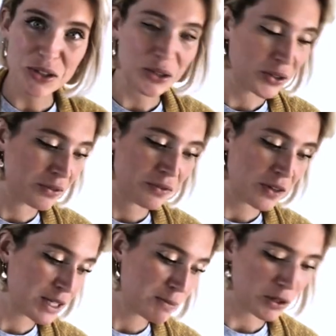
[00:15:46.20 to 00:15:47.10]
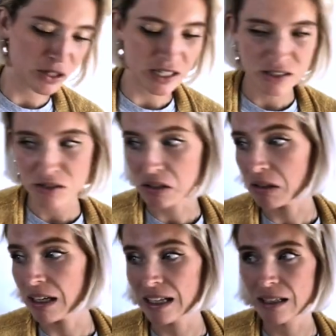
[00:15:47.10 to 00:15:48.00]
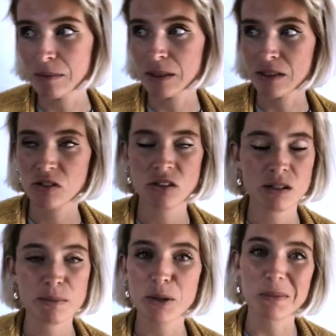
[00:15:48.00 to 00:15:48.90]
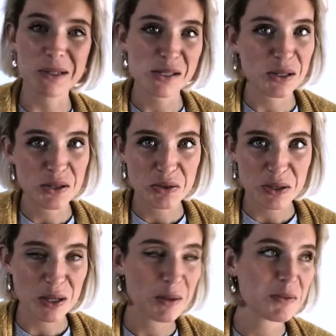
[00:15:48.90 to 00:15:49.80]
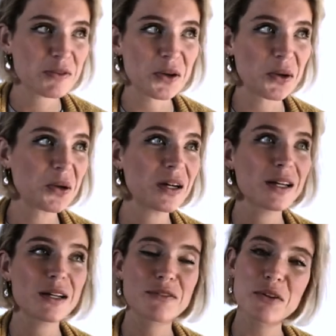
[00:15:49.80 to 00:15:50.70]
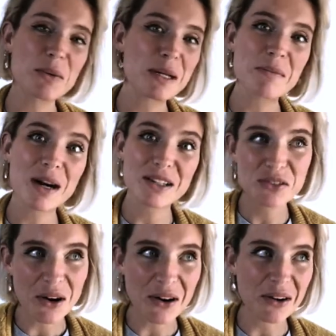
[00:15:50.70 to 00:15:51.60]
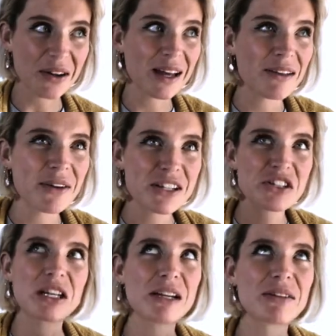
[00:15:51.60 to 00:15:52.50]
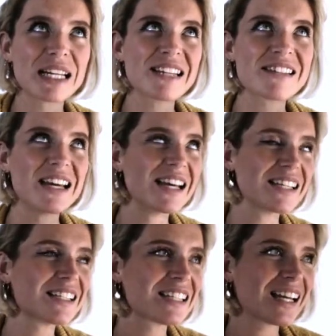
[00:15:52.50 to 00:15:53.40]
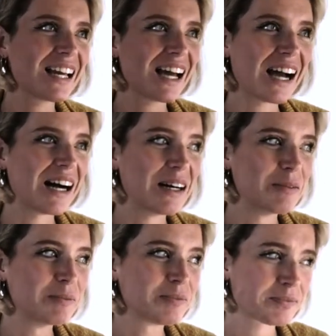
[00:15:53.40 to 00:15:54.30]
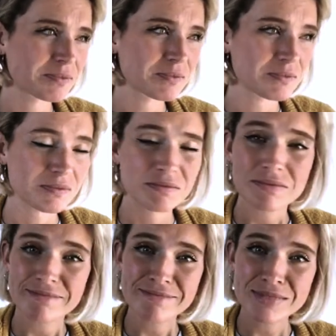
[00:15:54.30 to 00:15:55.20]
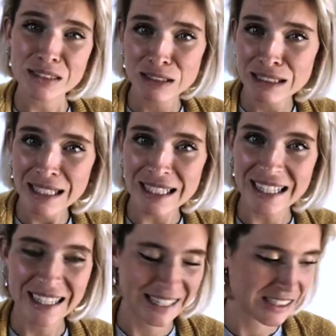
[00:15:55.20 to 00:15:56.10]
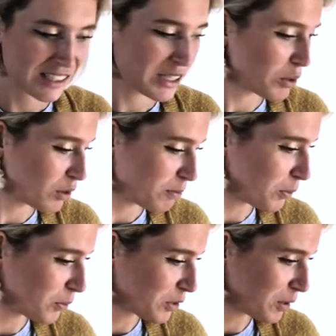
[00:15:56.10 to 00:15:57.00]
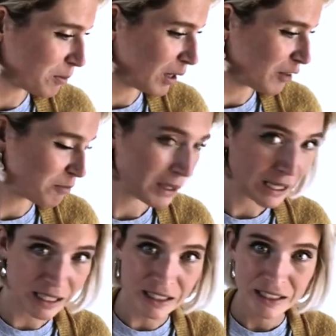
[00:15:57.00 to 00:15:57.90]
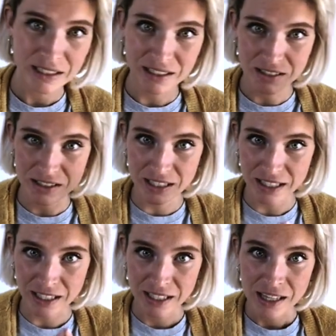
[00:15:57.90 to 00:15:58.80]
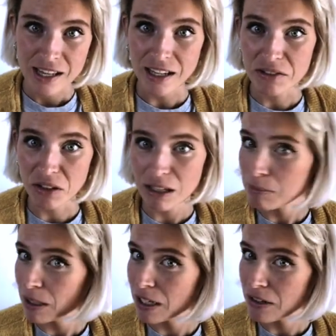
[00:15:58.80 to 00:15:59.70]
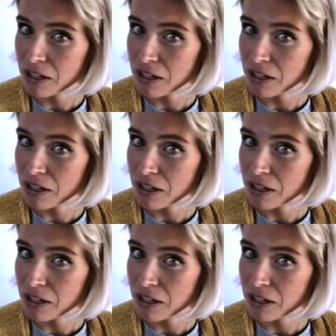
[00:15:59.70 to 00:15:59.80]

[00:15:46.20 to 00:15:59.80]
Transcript: on Facebook and Instagram and trying to build my socials up for, for when my song eventually releases. Um, yeah, and to deal with boredom, I've been cutting and dyeing my own